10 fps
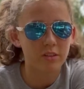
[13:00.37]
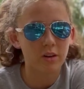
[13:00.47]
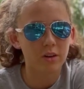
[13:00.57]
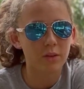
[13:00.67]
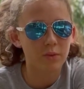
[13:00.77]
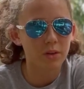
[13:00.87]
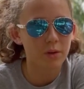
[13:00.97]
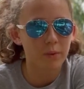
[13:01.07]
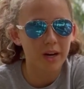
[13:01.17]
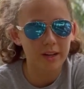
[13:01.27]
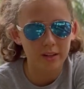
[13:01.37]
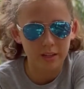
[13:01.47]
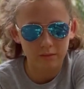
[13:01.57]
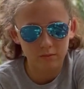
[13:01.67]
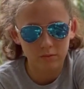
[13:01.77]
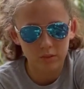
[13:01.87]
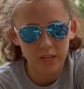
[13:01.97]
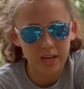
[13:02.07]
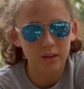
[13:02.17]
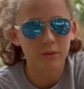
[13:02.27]
already really wide, like kind
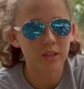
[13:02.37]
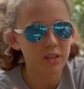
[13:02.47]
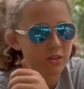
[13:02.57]
of have to reach